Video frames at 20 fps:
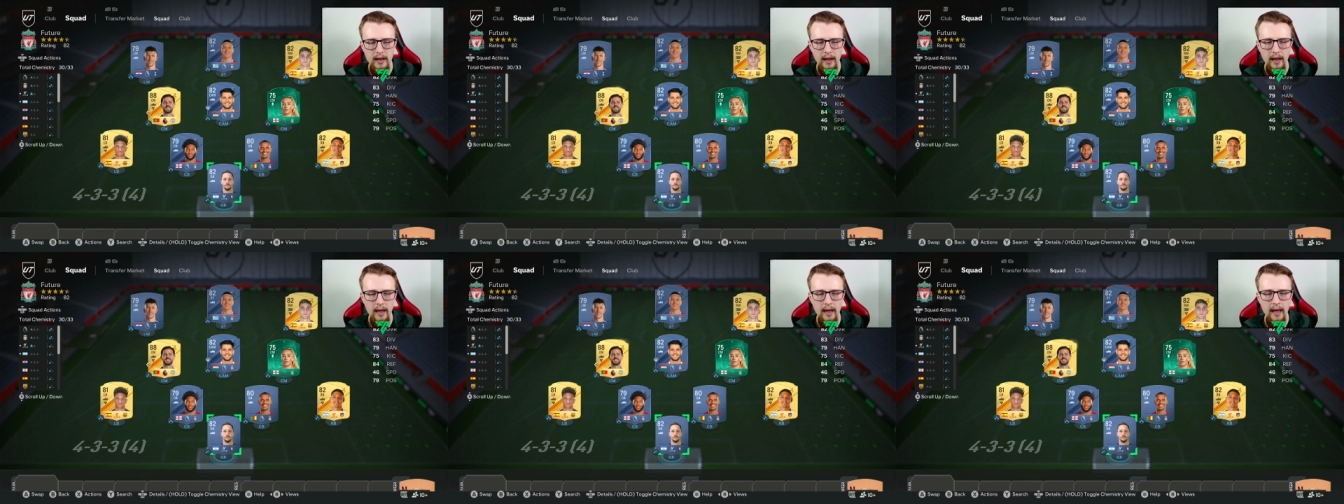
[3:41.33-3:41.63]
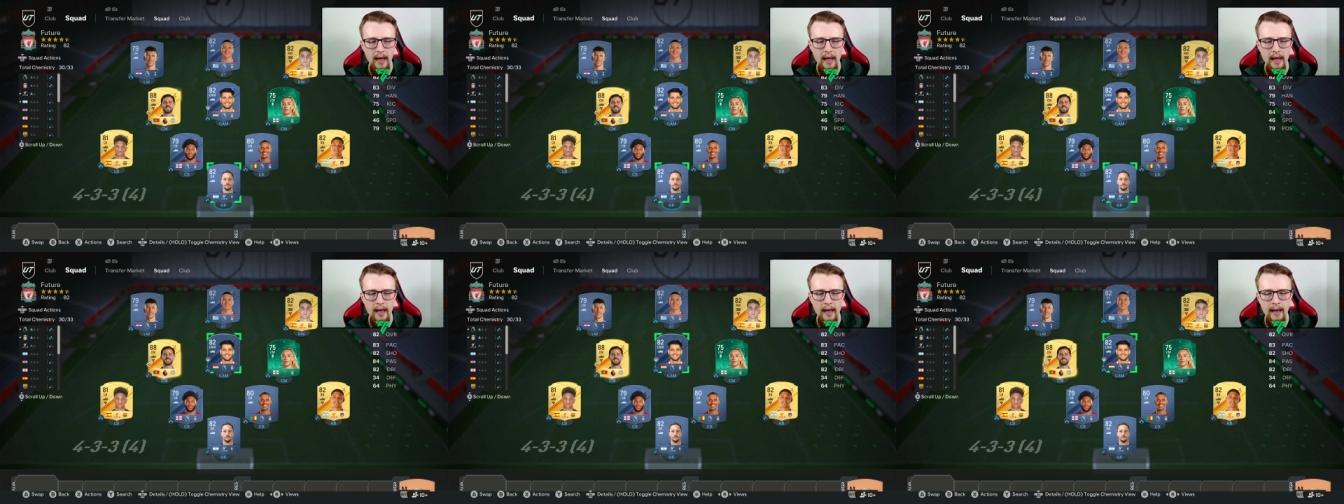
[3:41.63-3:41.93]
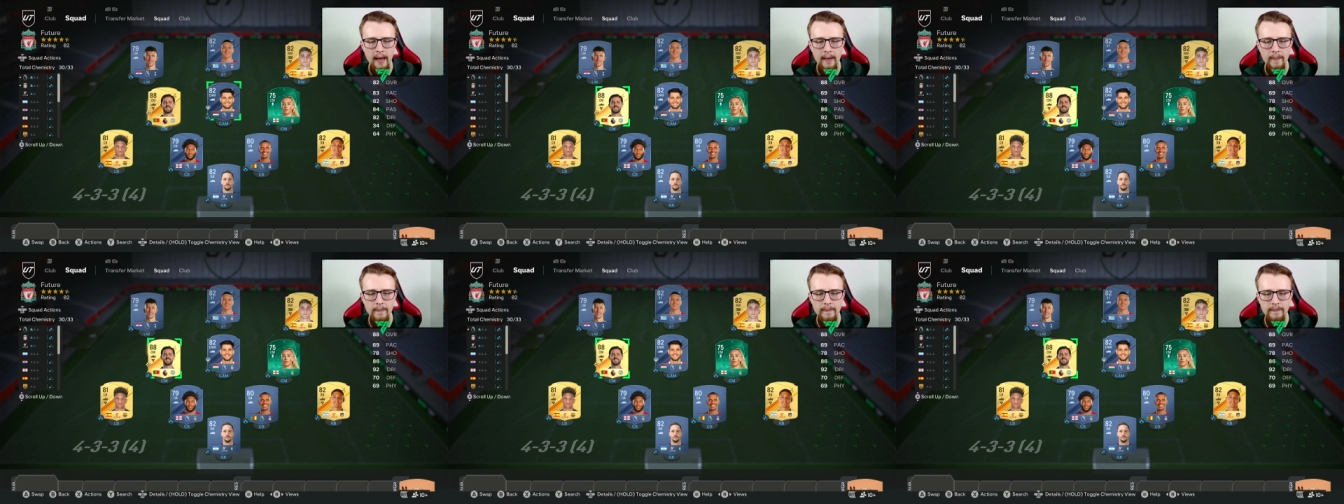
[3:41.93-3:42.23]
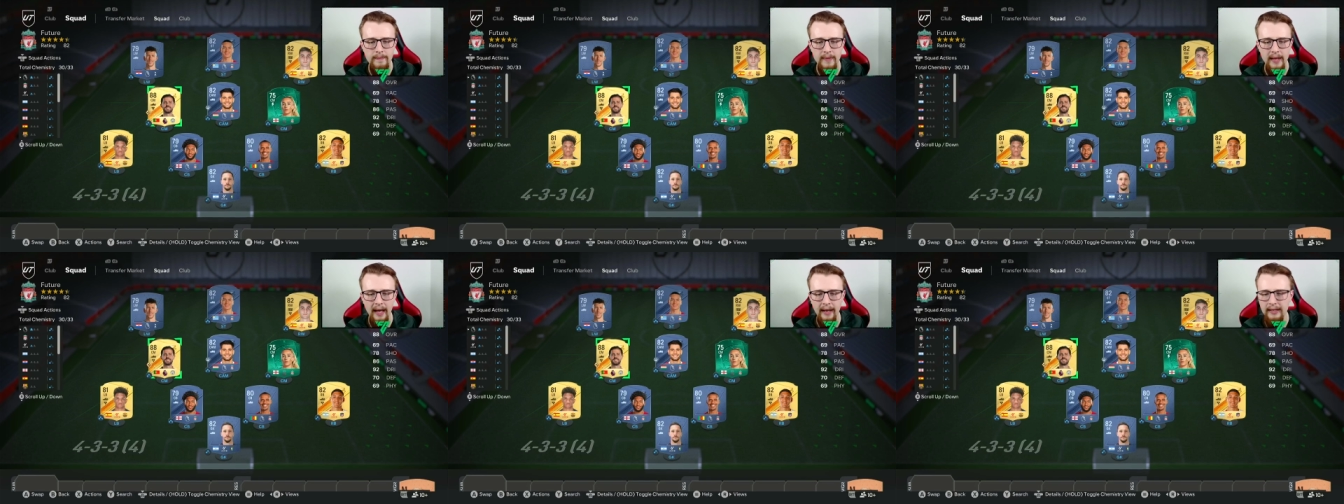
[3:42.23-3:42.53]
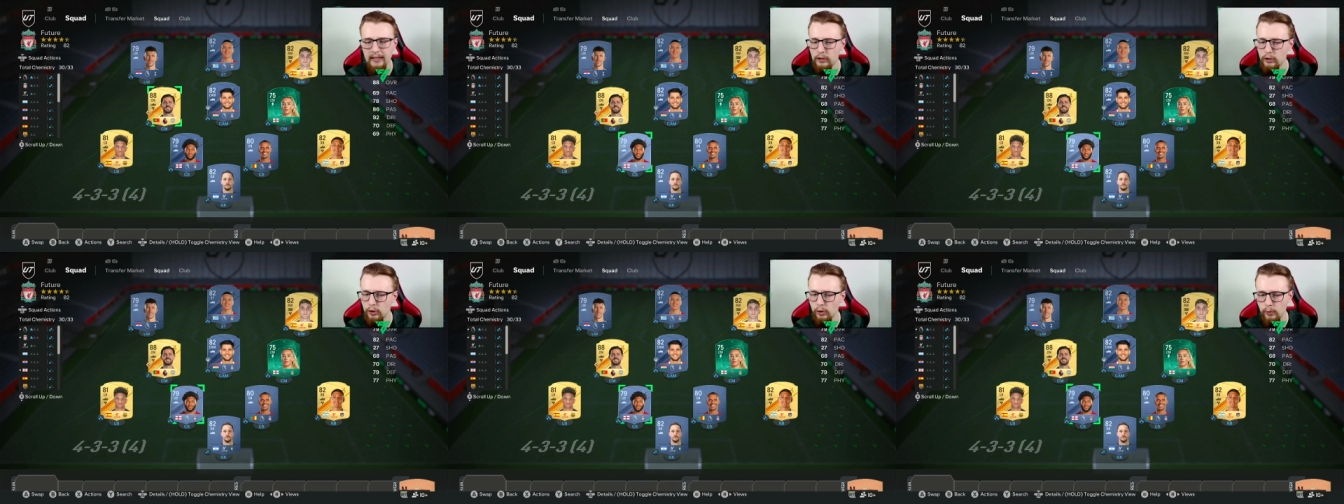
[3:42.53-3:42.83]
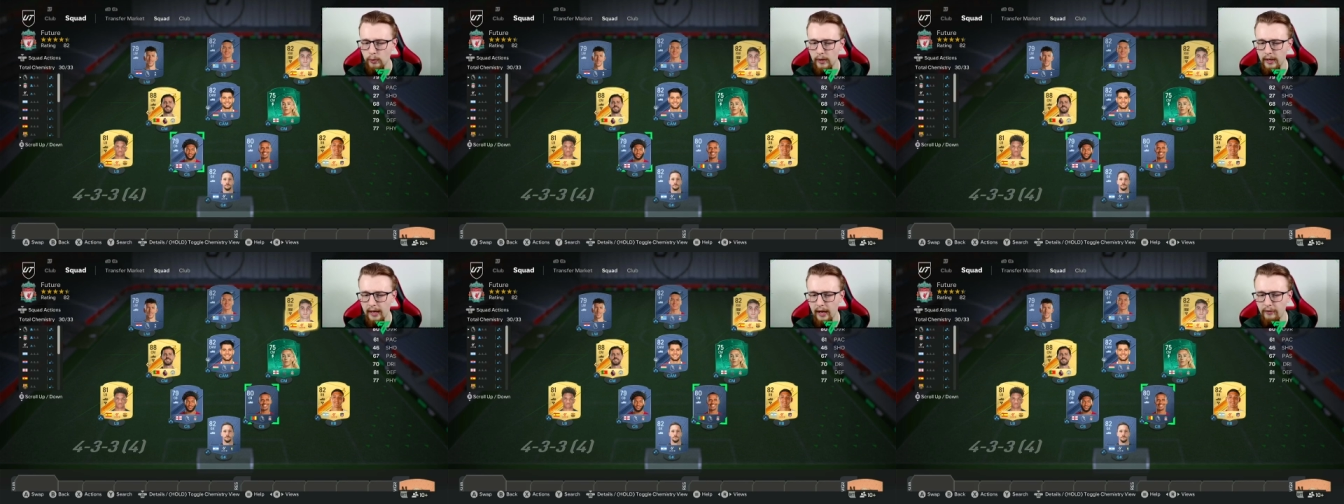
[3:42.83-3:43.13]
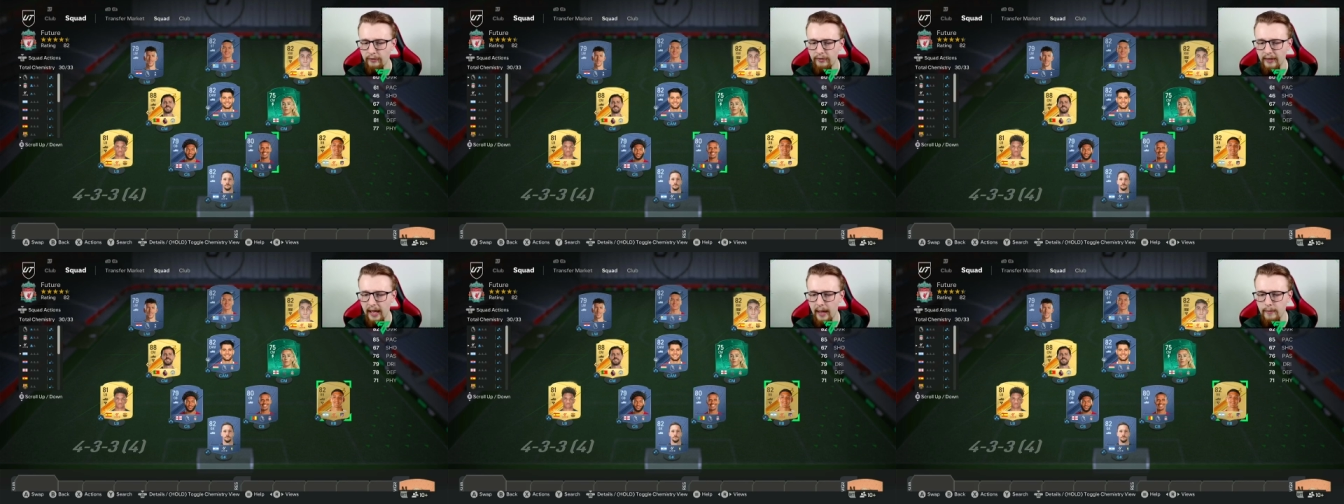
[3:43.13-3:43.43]
And it should work out
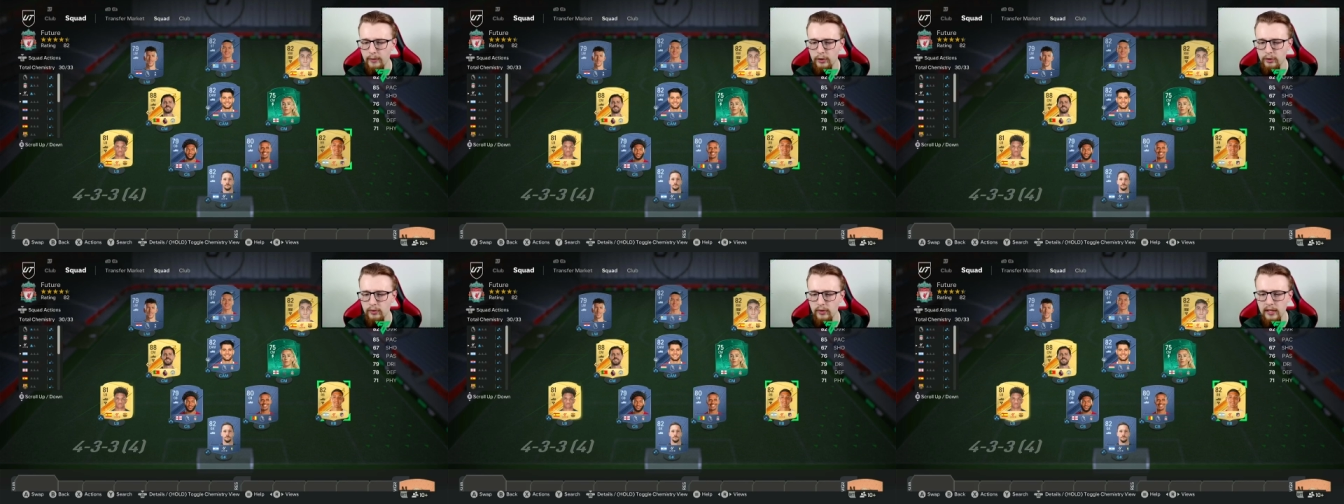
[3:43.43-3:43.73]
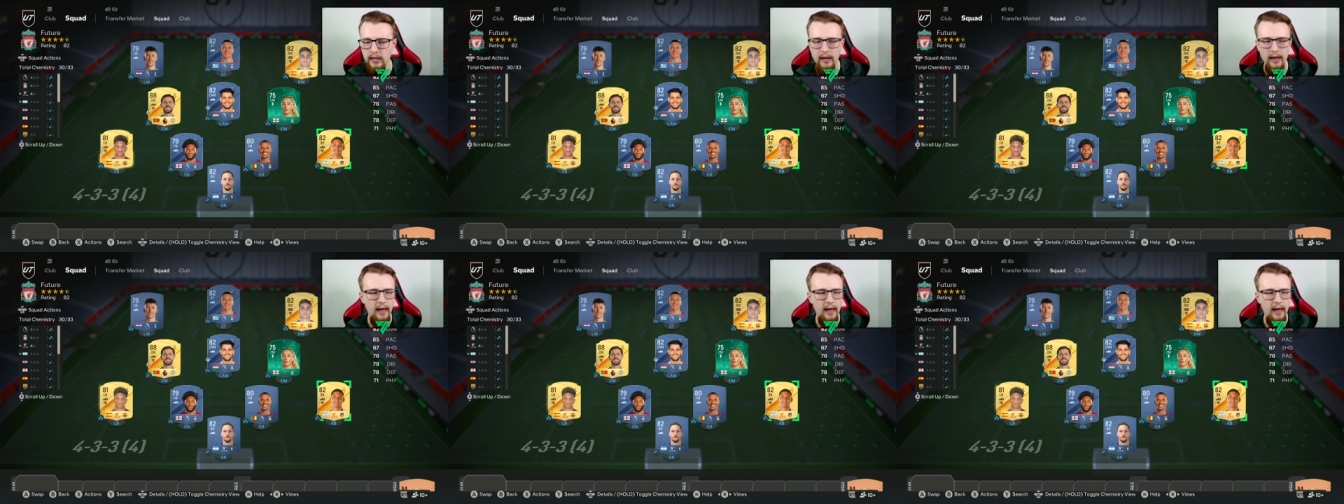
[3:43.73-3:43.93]
for chemistry.